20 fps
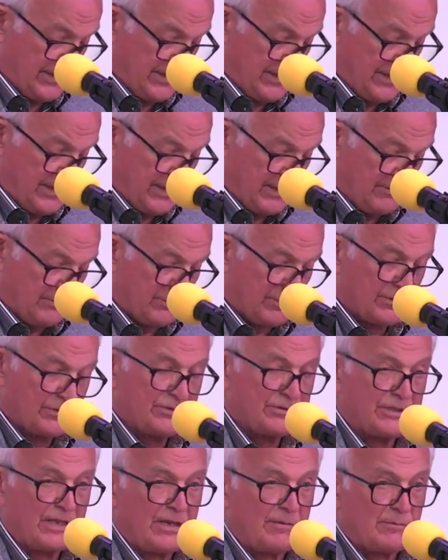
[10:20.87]
In
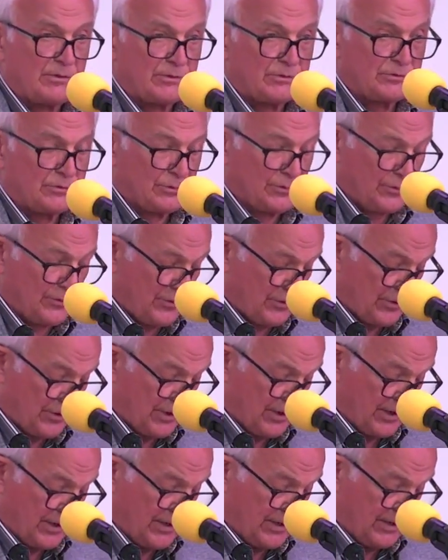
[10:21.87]
1 Samuel
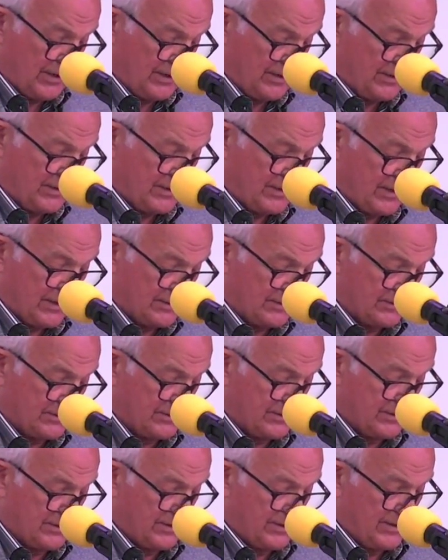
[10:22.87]
2:30, it
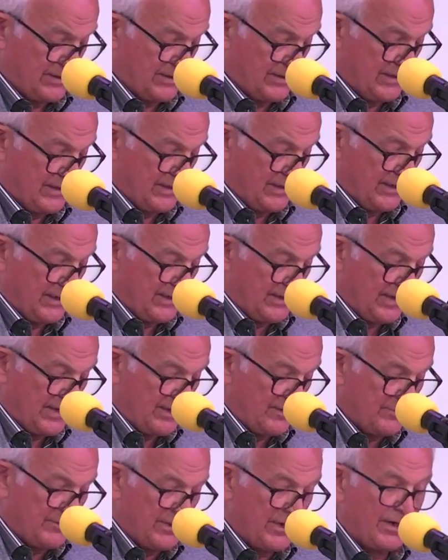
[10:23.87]
says,
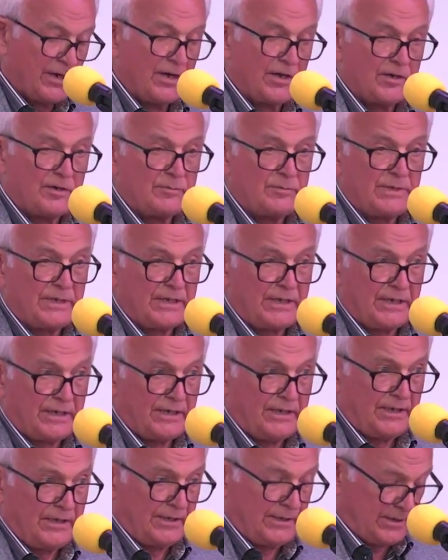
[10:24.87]
"Them that honor
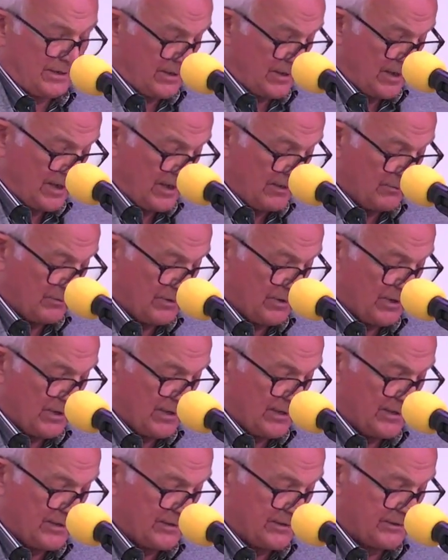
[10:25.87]
me, I will
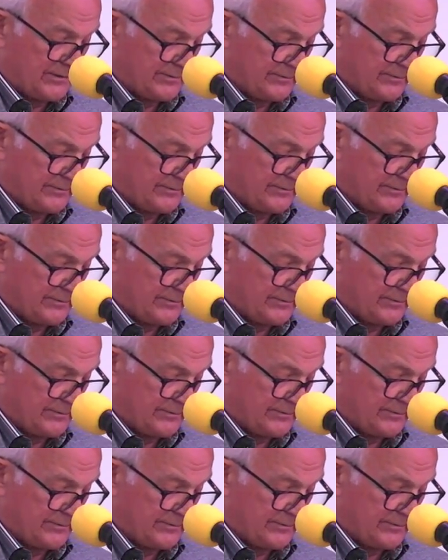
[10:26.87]
honor."